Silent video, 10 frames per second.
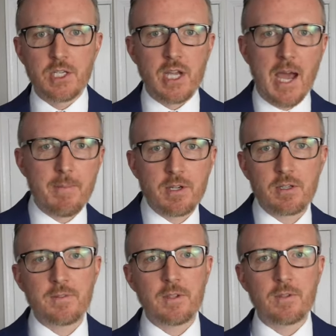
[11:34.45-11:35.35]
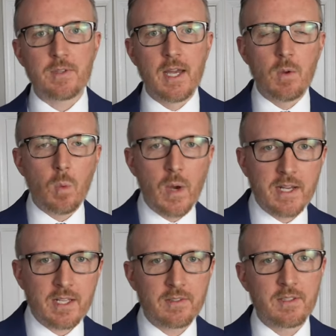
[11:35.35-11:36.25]
job interviews,
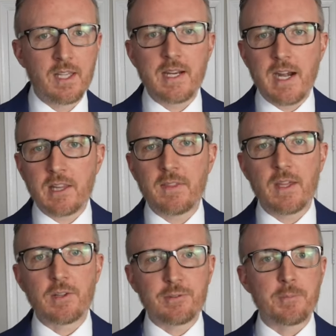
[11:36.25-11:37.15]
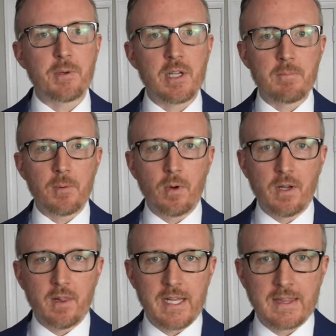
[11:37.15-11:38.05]
weddings, and anything super
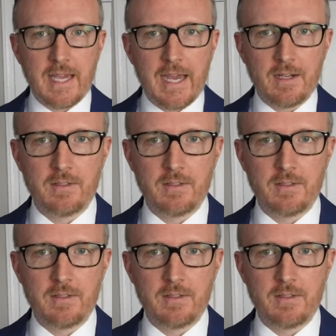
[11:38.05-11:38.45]
important like that.